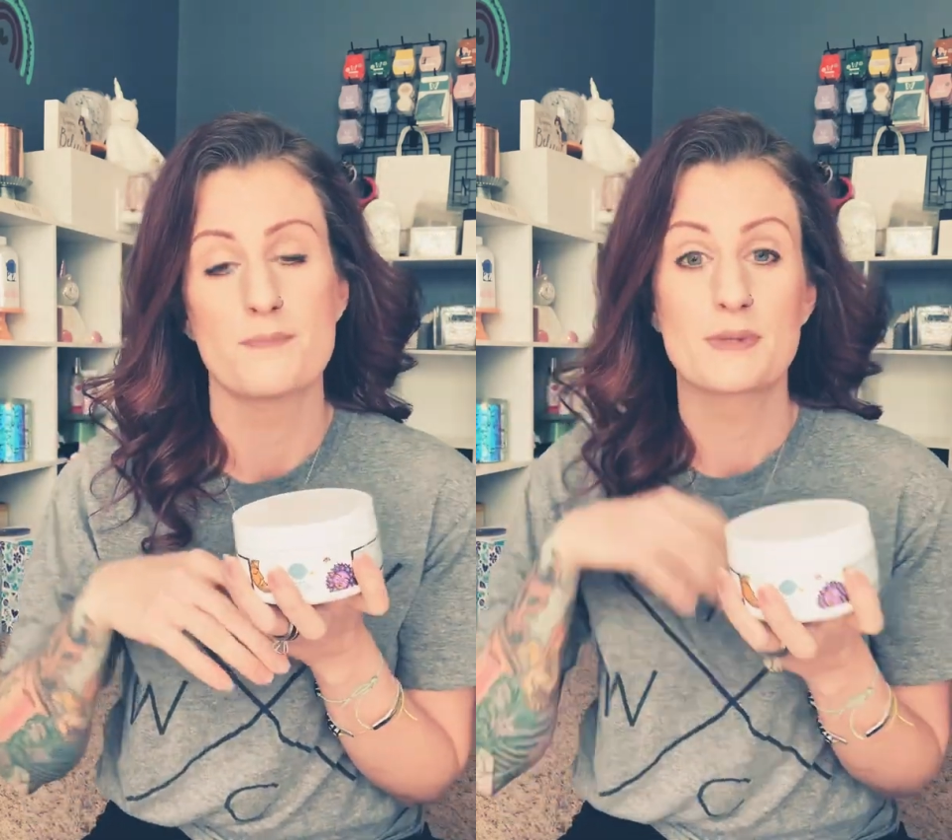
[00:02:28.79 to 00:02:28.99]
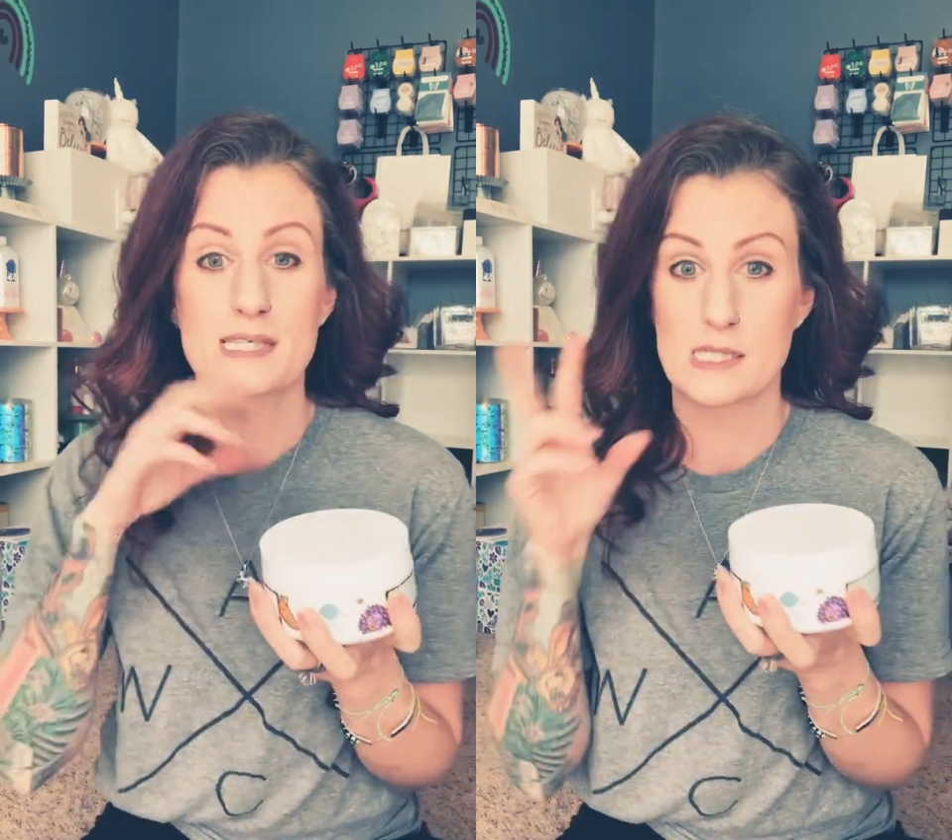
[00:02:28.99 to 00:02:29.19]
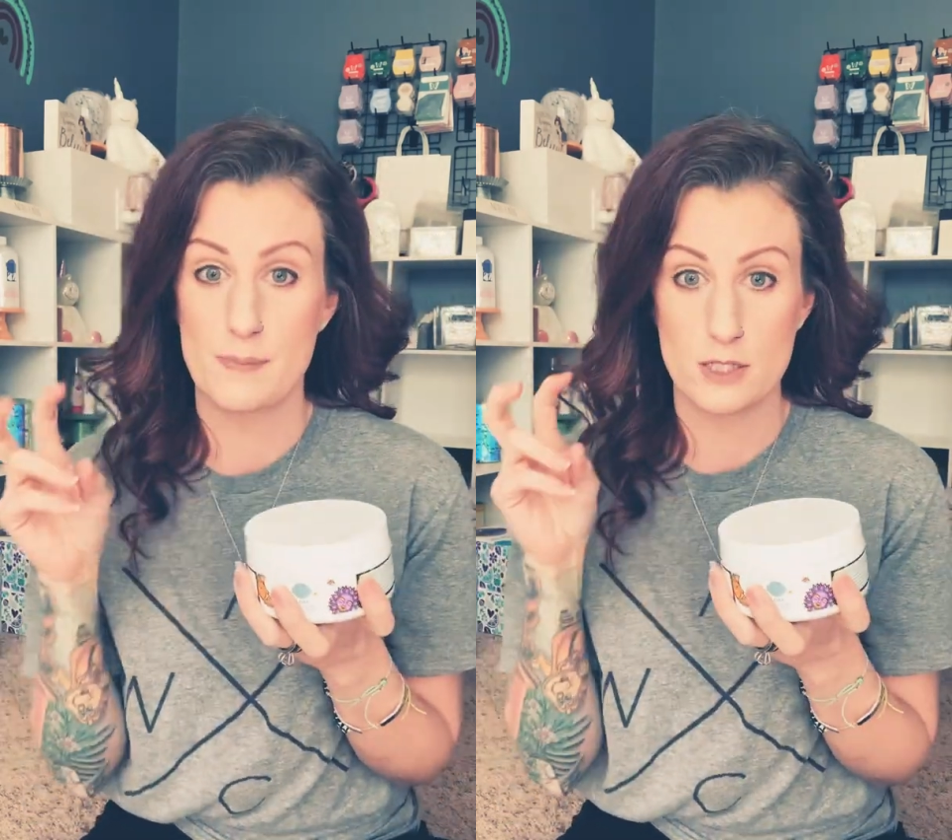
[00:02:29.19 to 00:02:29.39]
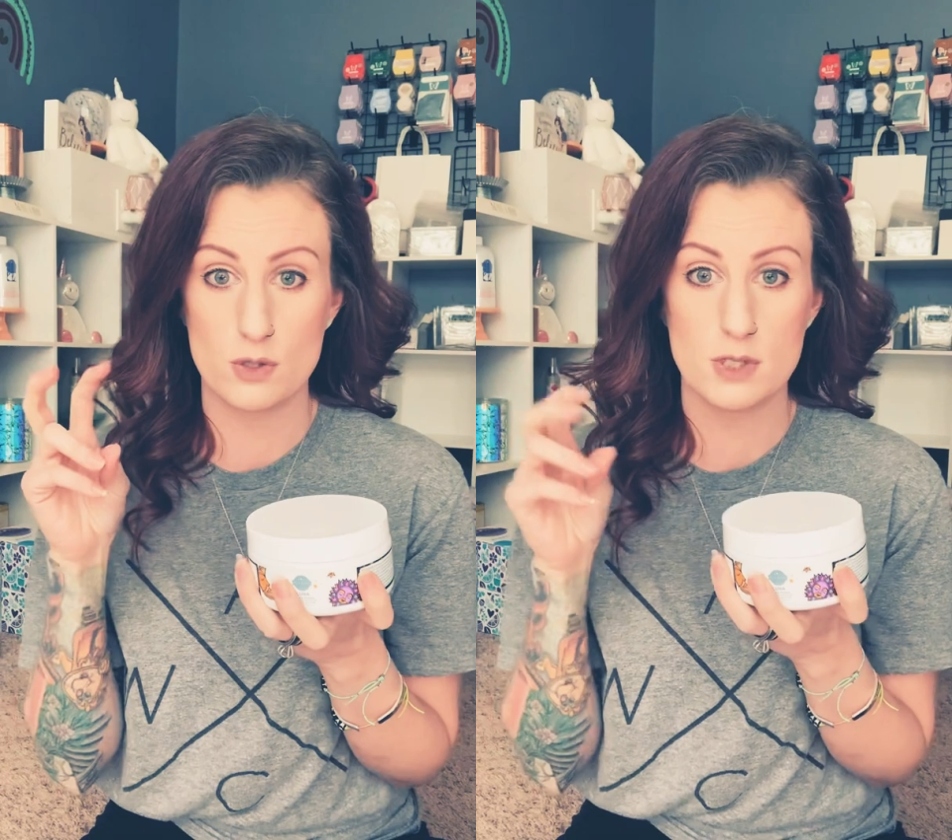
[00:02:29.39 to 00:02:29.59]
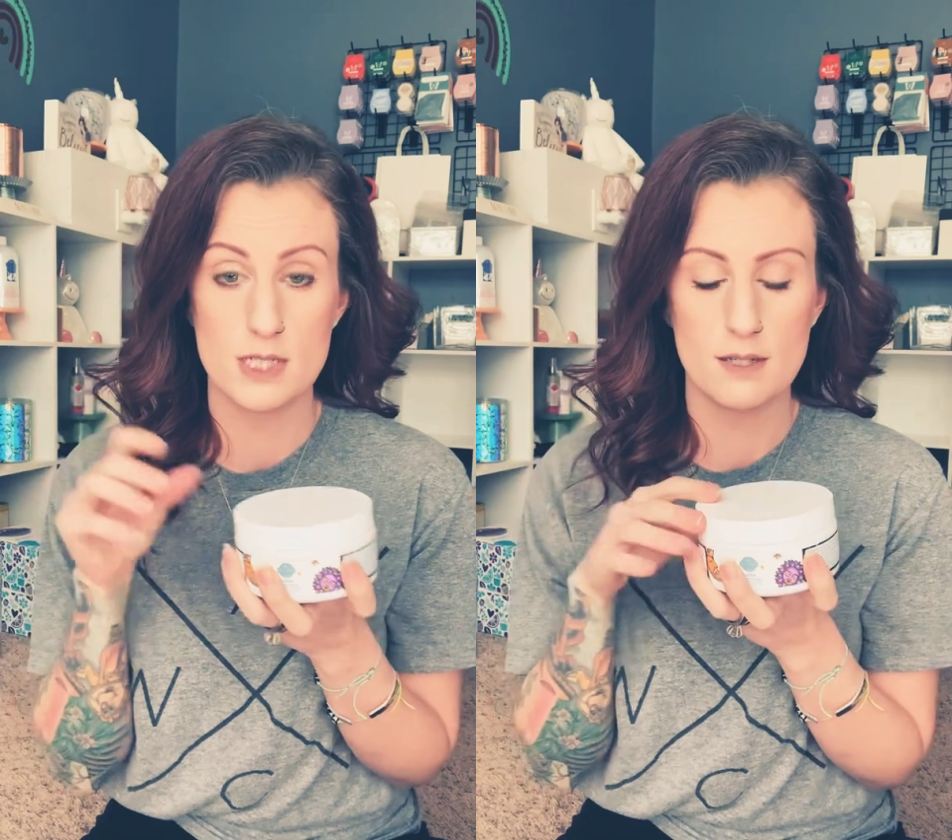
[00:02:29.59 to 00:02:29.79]

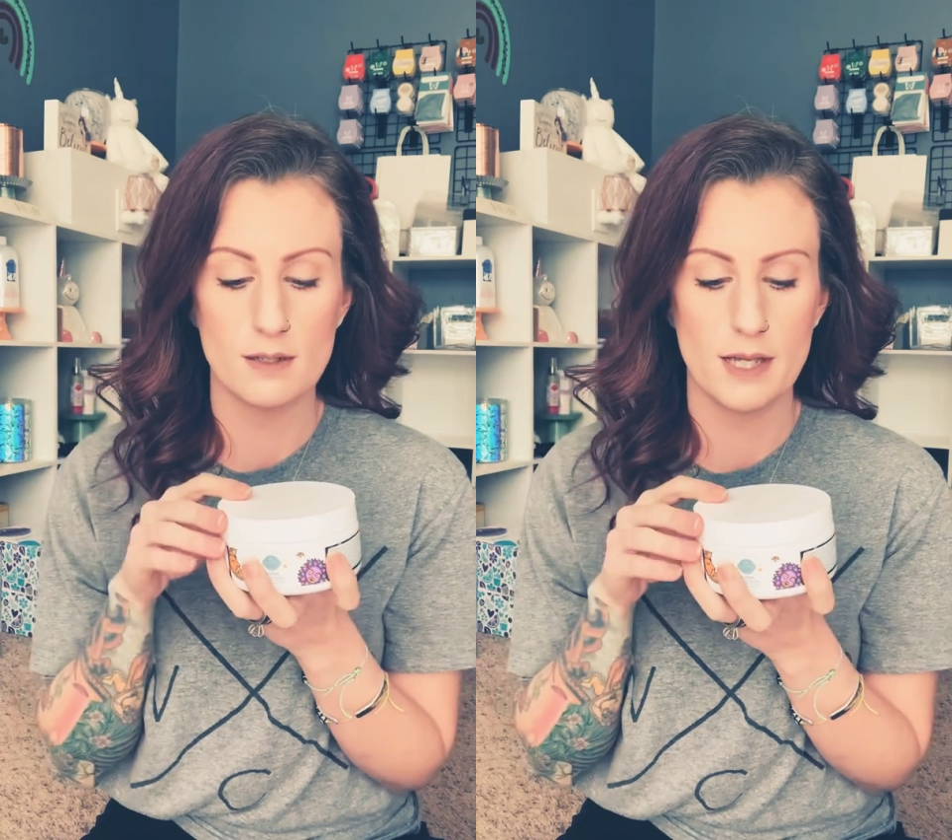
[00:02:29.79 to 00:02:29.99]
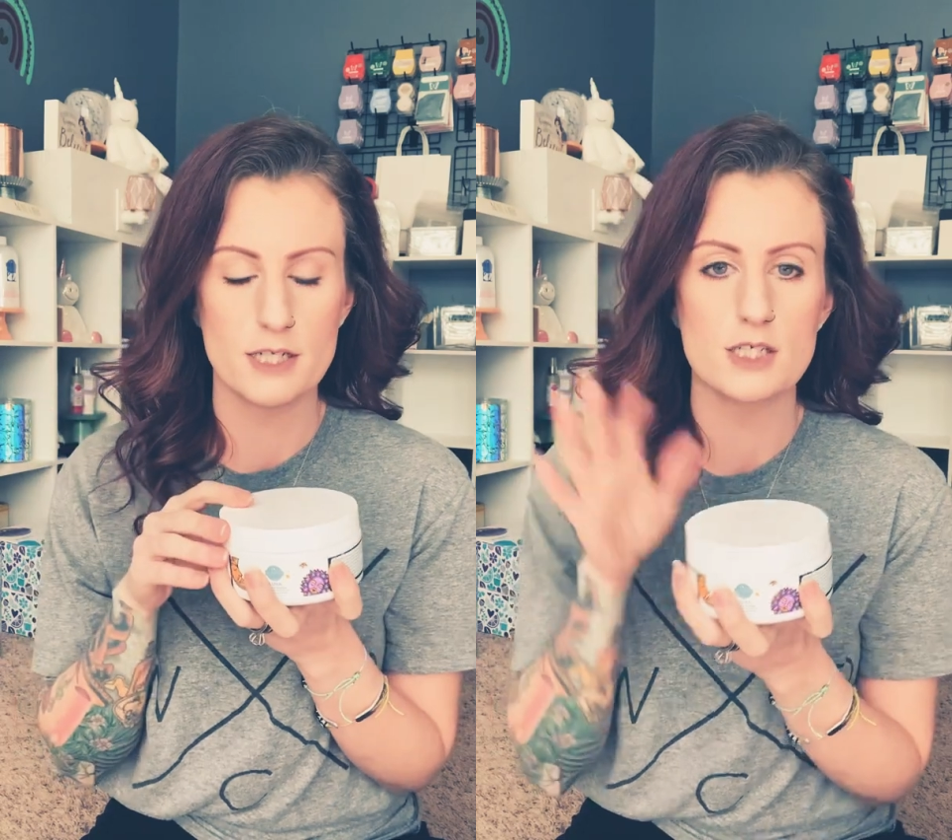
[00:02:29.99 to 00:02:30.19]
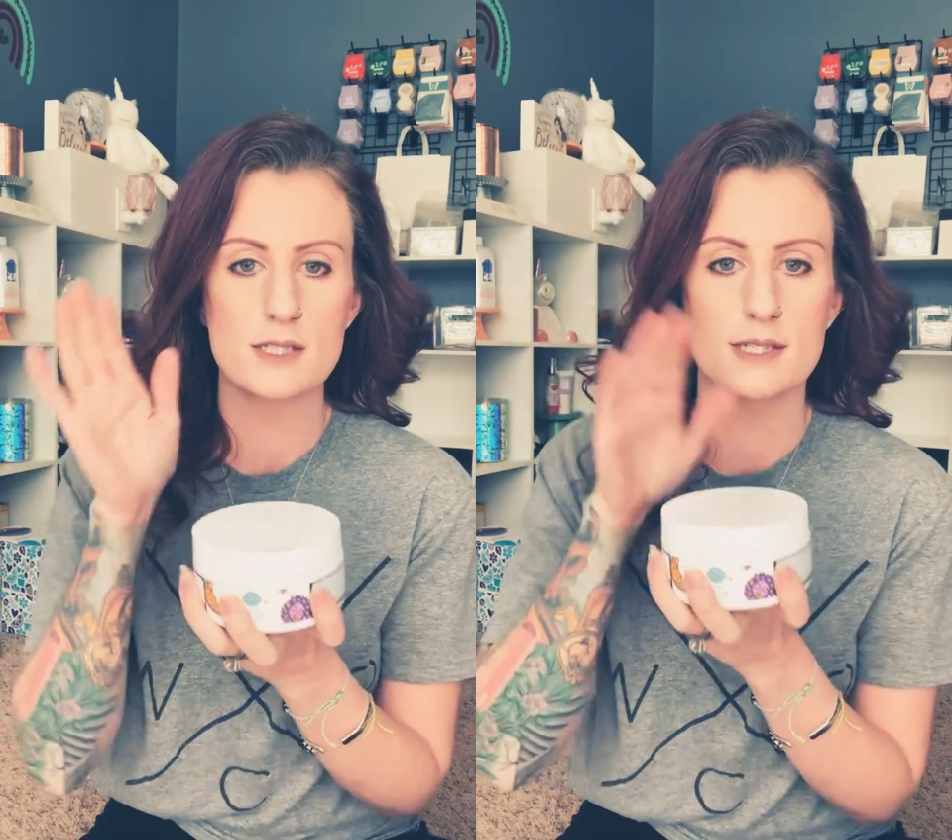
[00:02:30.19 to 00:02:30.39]
specialty collections.